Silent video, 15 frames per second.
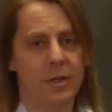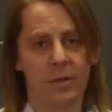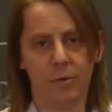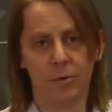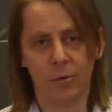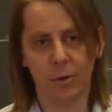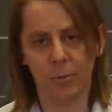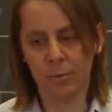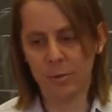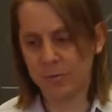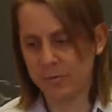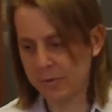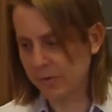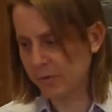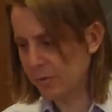to get in trouble with the
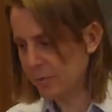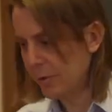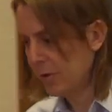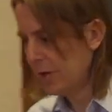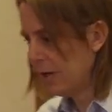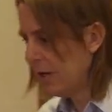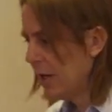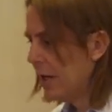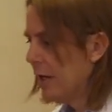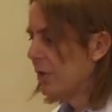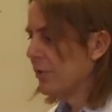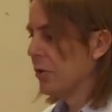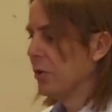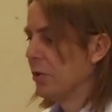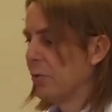physics community,
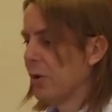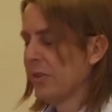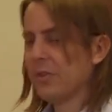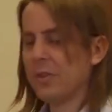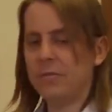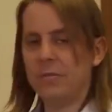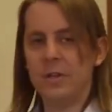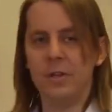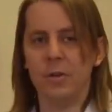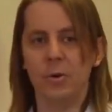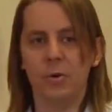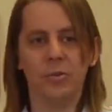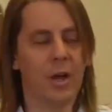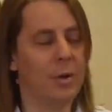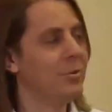so in the rest of the
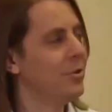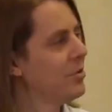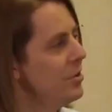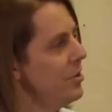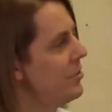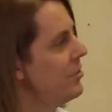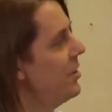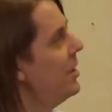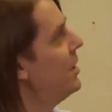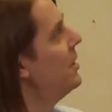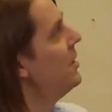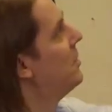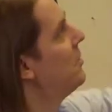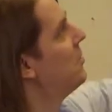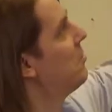videos, I'm just going to say
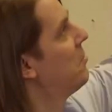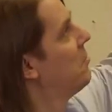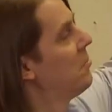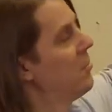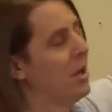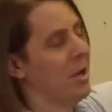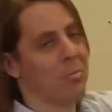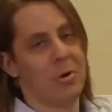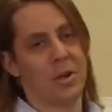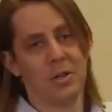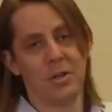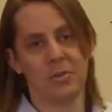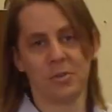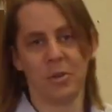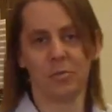I applied
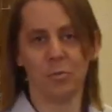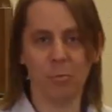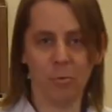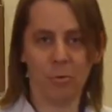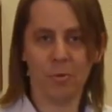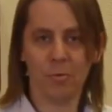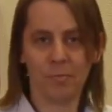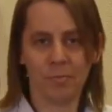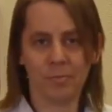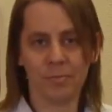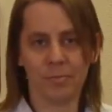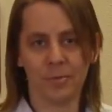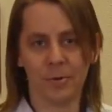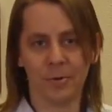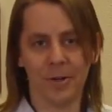Kirchhoff's loop rule.
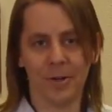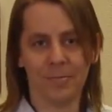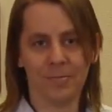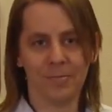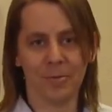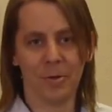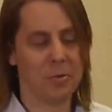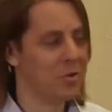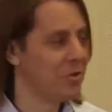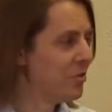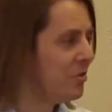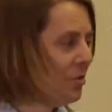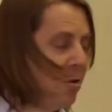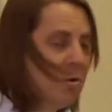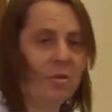Okay, so this
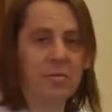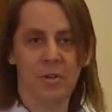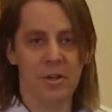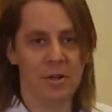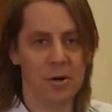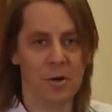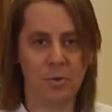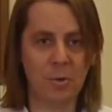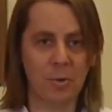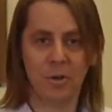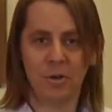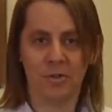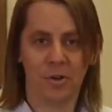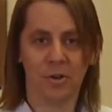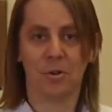is the only video where we're
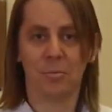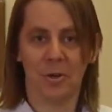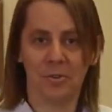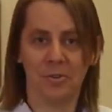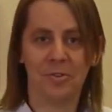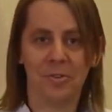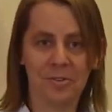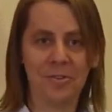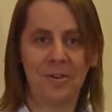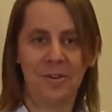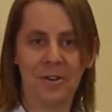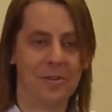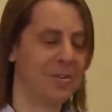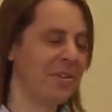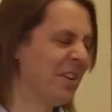going to talk about this.
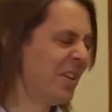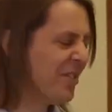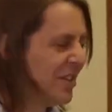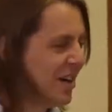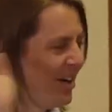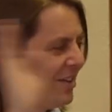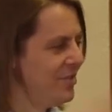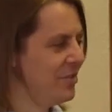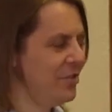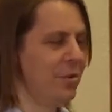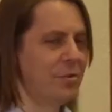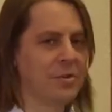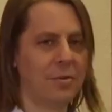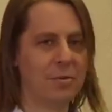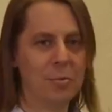Right? Everything else, it's just
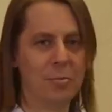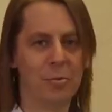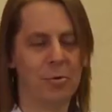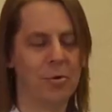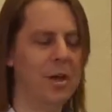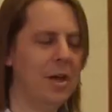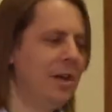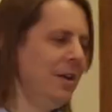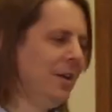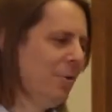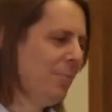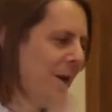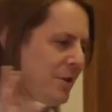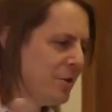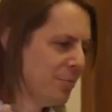Kirchhoff's loop rule. It'll
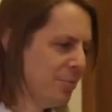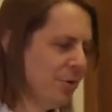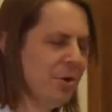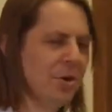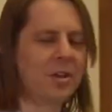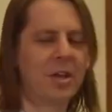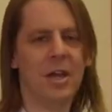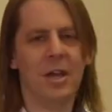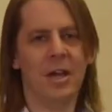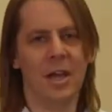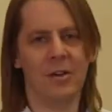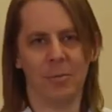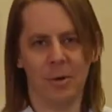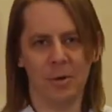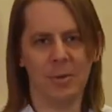match your book.
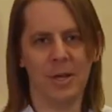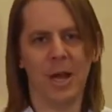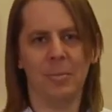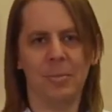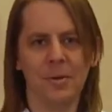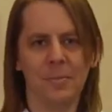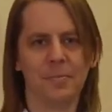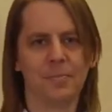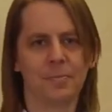Everybody will be happy.